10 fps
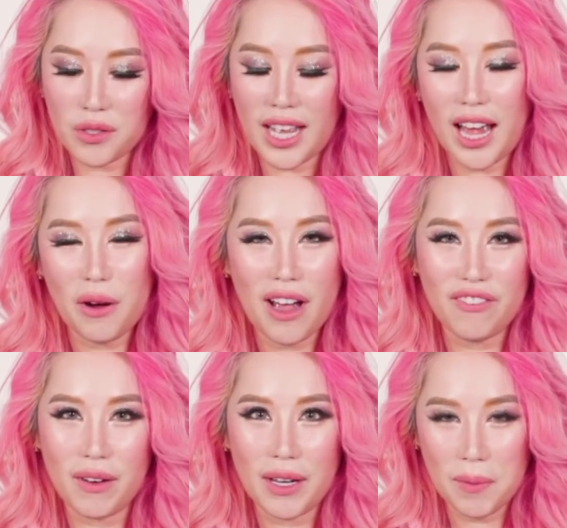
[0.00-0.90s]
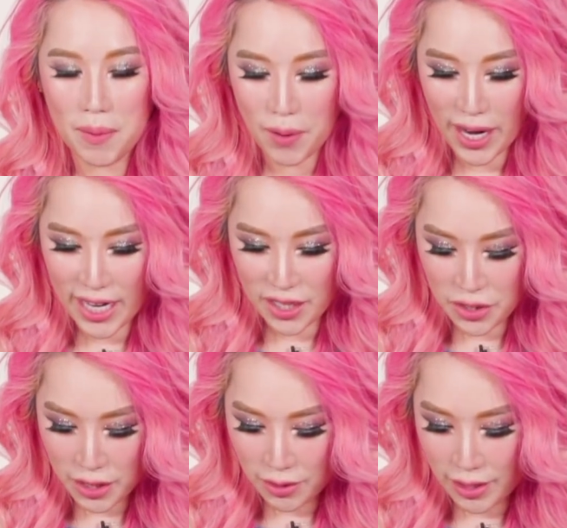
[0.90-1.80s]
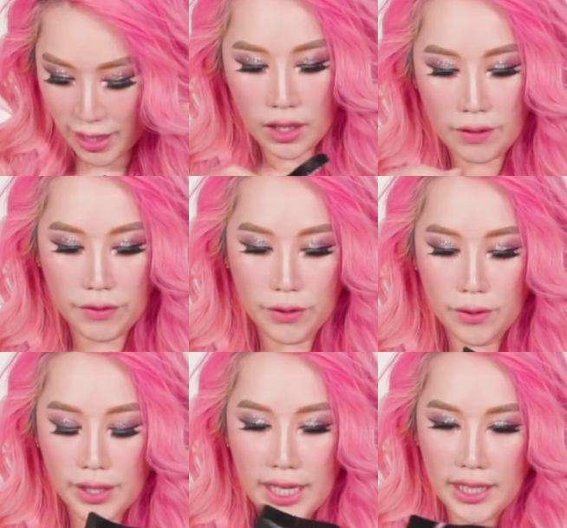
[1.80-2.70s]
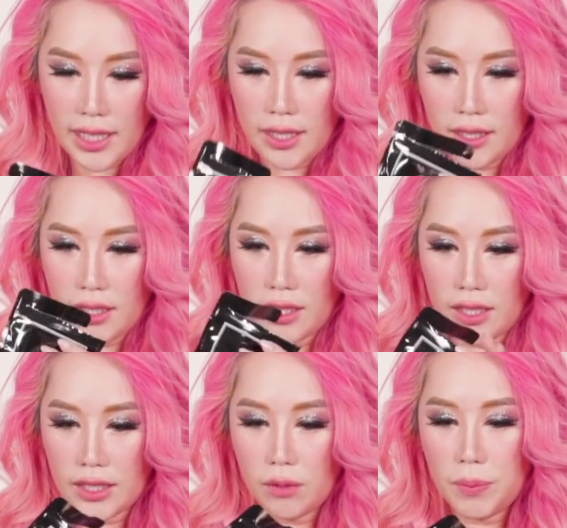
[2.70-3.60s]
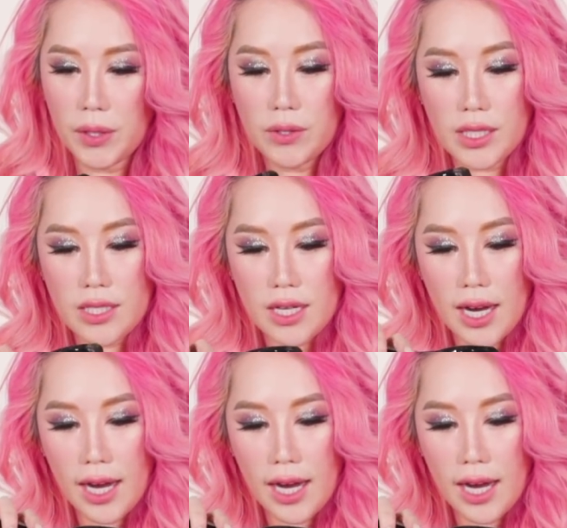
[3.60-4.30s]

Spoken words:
so that I will have a little bit more energy today. If you look at it, the little pills inside